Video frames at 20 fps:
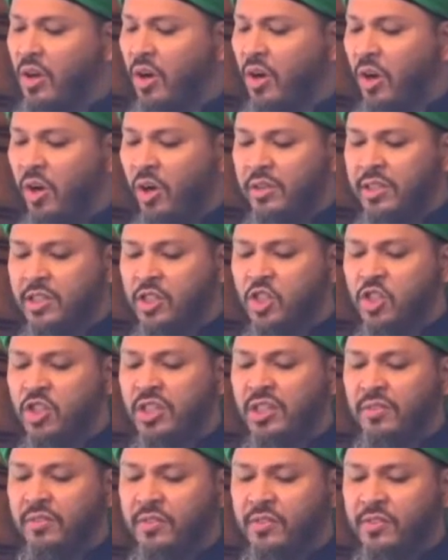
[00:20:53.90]
All the
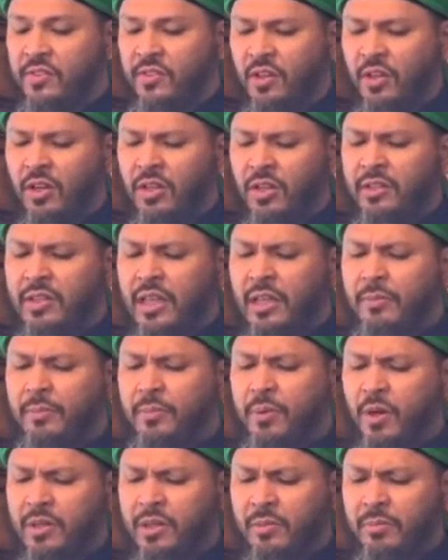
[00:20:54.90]
chiefs, all the
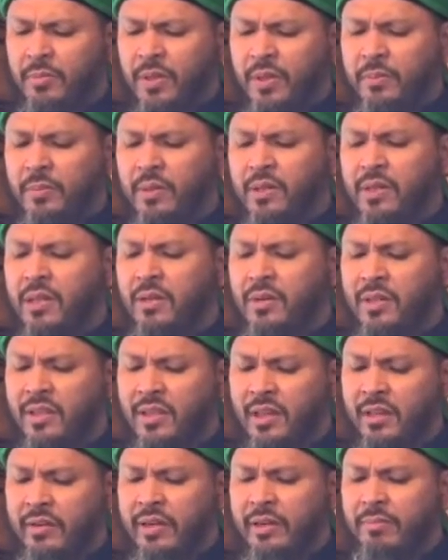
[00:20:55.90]
important people, they were
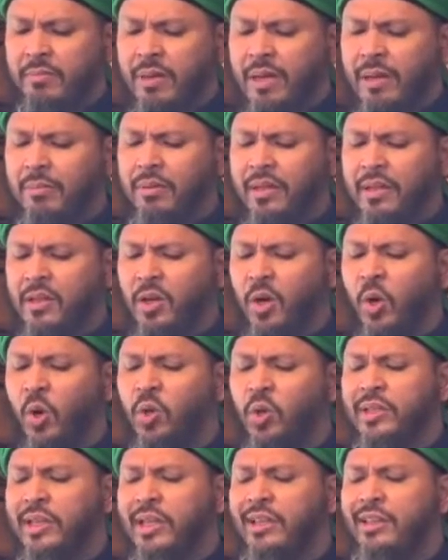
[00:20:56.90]
there in public,
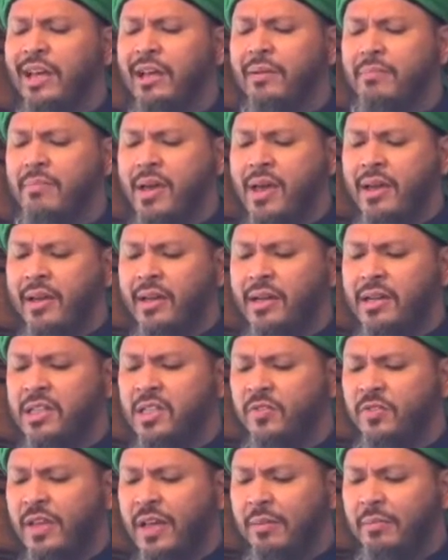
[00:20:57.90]
holding that man and
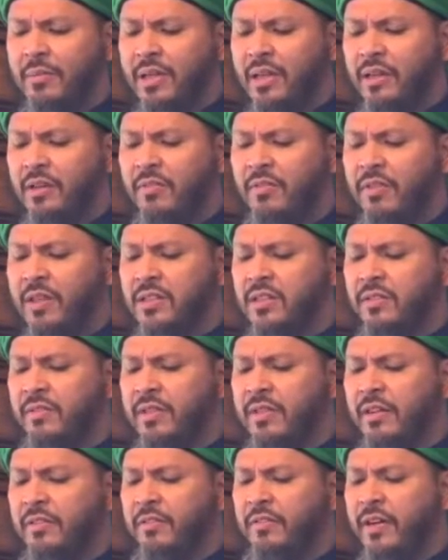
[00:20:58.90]
his family in front of
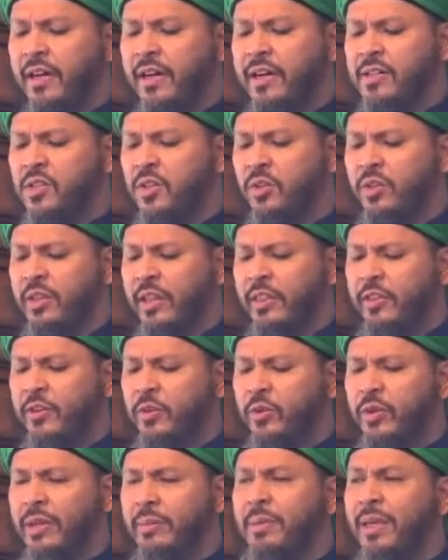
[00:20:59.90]
that fire. So they
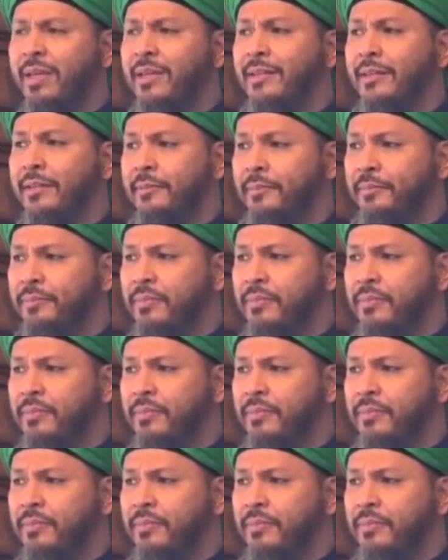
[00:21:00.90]
threw him in.